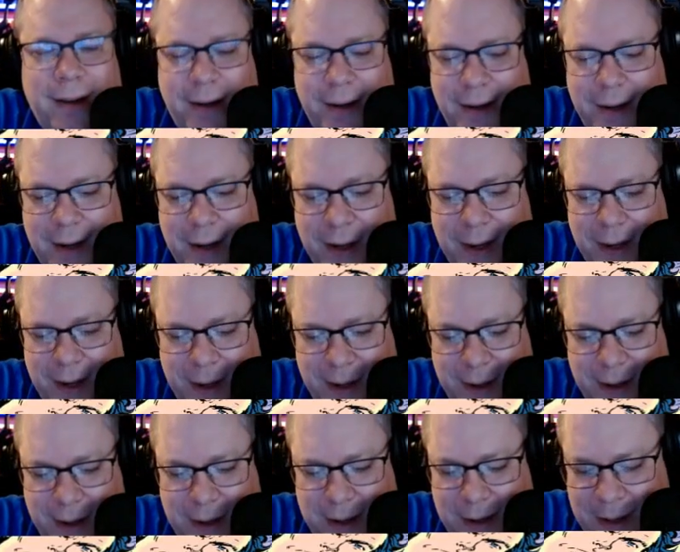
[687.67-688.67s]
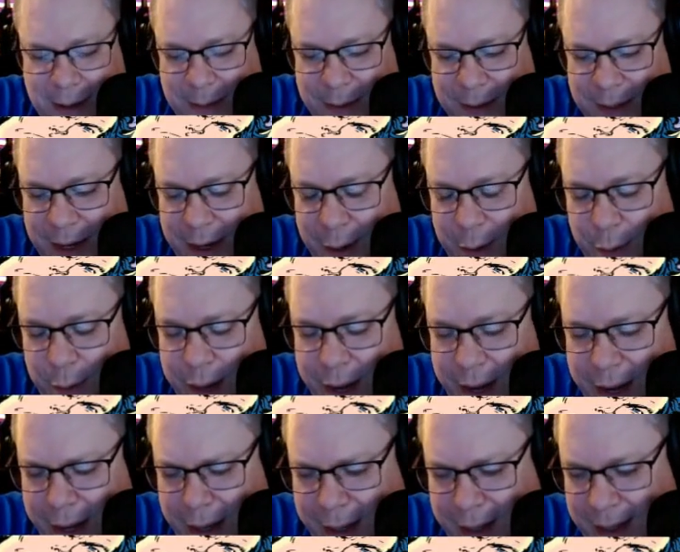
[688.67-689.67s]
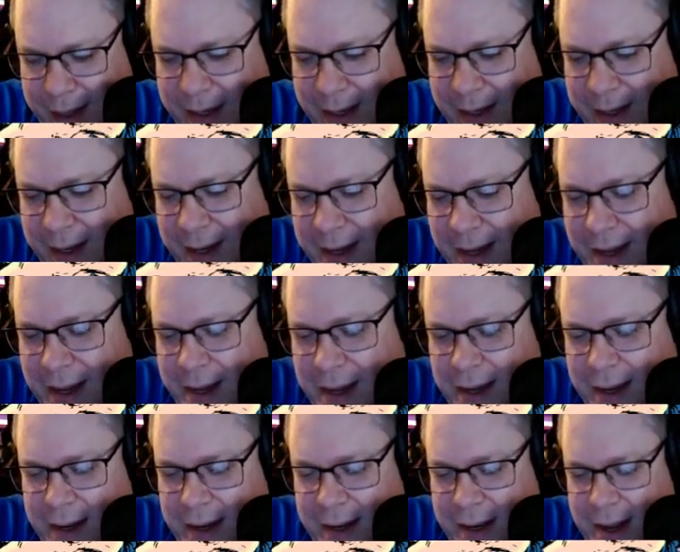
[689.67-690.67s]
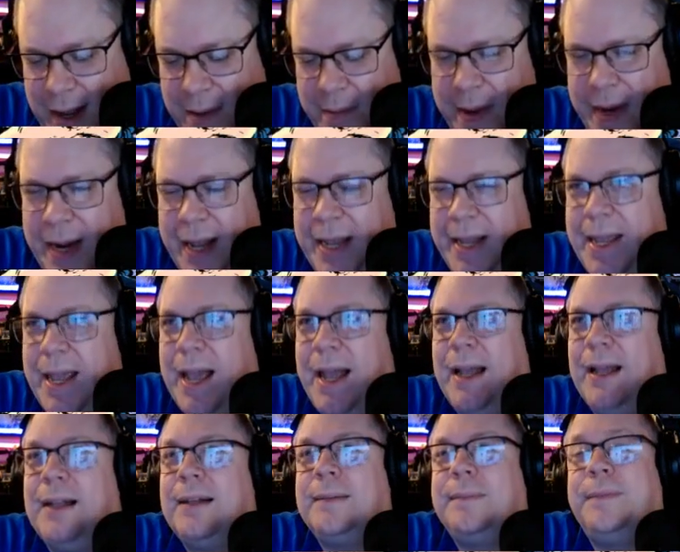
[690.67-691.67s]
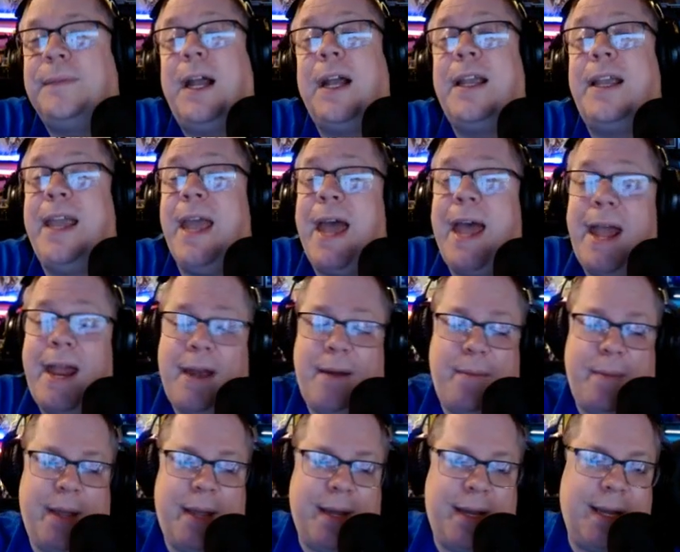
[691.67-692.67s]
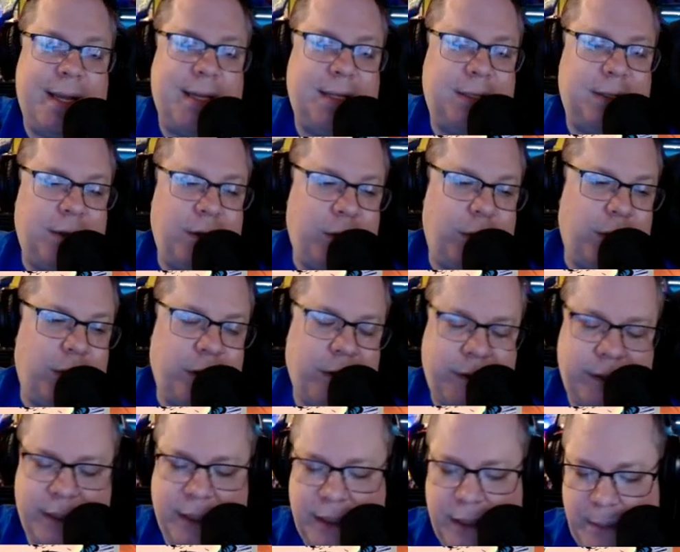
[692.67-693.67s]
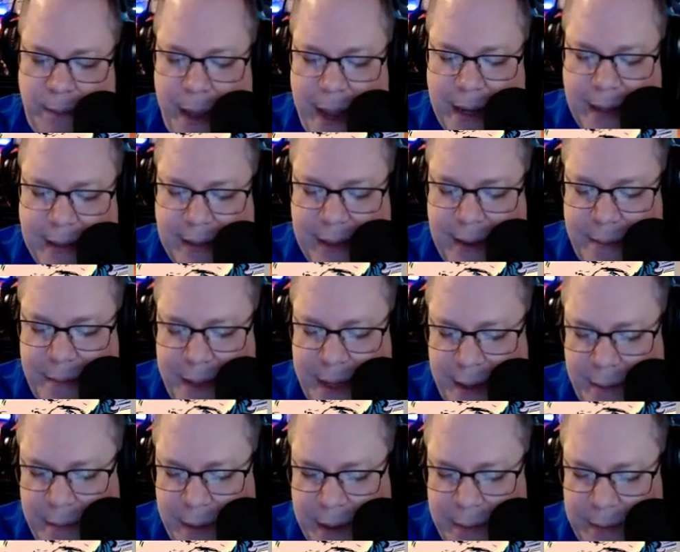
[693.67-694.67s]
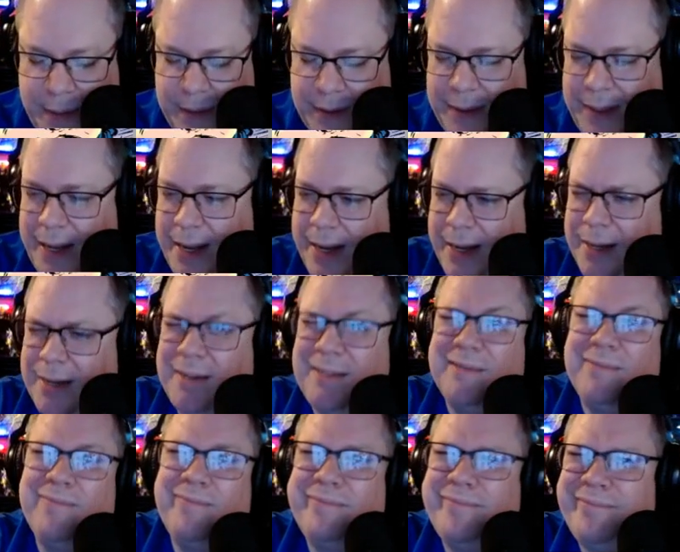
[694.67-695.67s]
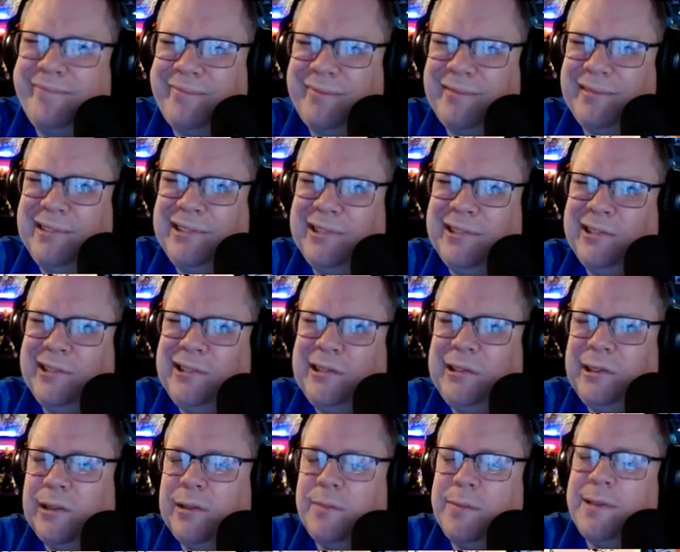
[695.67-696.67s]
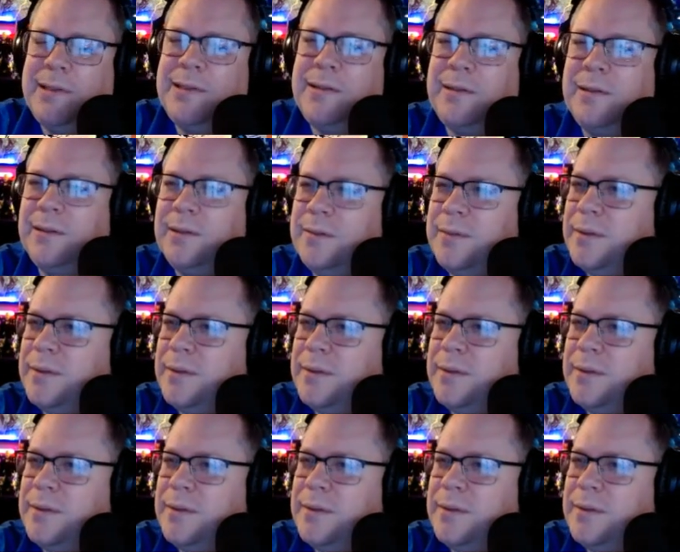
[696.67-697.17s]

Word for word: Yeah. I'm just like, okay. Yeah. I mean, like weird. Again, I guess so. Clark suspects something, but I'm just like, yeah. Is she telepathic?